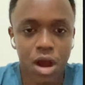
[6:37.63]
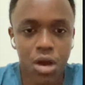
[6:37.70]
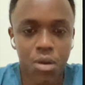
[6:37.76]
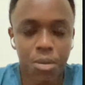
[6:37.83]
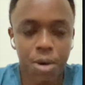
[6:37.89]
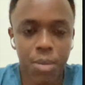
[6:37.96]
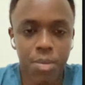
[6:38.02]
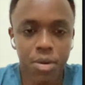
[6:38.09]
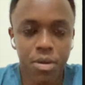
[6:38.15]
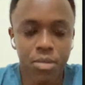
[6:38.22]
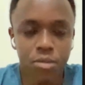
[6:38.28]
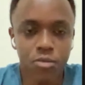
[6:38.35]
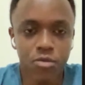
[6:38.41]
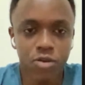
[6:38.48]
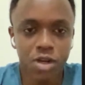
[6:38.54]
I'll
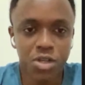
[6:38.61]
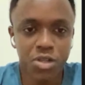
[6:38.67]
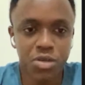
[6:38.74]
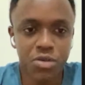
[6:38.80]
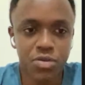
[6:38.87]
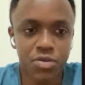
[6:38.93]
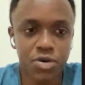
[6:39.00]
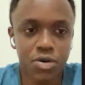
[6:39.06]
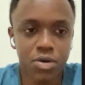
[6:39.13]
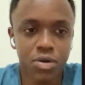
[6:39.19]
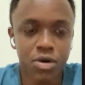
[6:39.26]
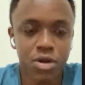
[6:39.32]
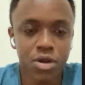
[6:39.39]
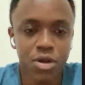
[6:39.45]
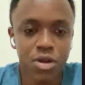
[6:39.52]
maybe first of
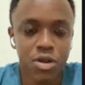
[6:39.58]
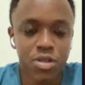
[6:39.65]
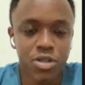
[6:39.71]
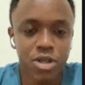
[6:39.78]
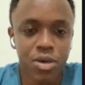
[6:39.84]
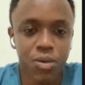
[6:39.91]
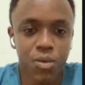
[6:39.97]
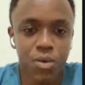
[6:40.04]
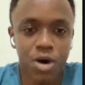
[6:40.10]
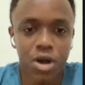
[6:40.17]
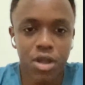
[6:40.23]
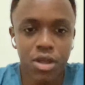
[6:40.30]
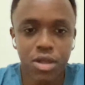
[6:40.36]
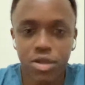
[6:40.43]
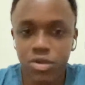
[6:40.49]
all say
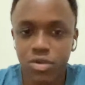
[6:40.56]
why